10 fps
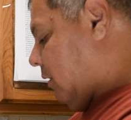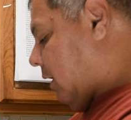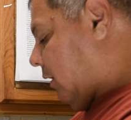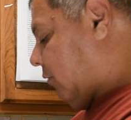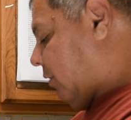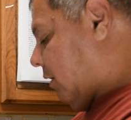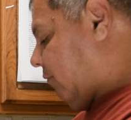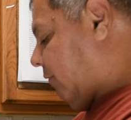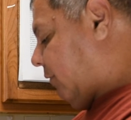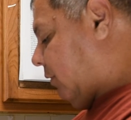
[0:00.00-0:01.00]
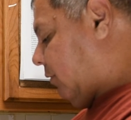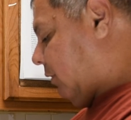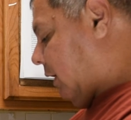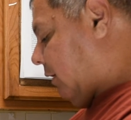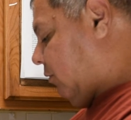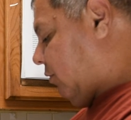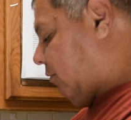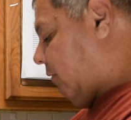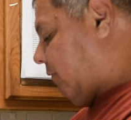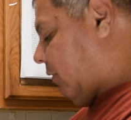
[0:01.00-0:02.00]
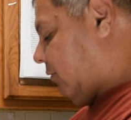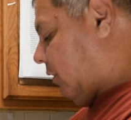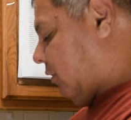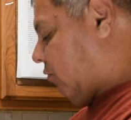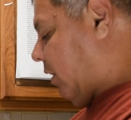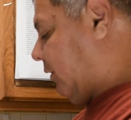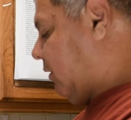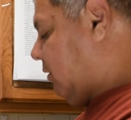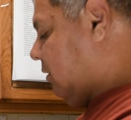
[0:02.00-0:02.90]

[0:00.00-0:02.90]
hot ground reverse, hot neutral reverse, and correct